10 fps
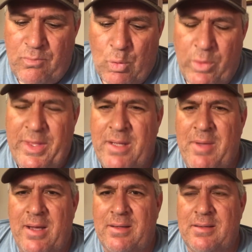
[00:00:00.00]
thing
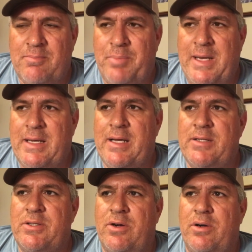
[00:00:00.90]
about
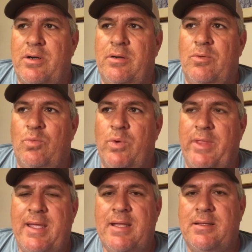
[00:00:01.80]
peanuts are when
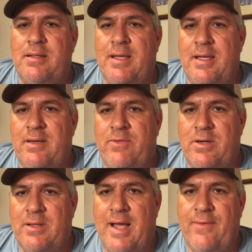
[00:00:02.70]
they get to the end of
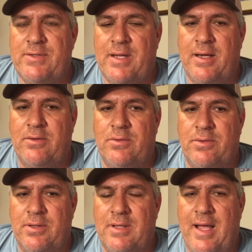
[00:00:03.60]
their life cycle,
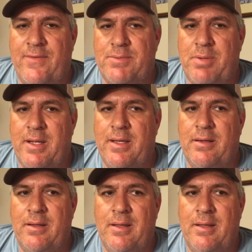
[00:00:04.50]
their lifespan,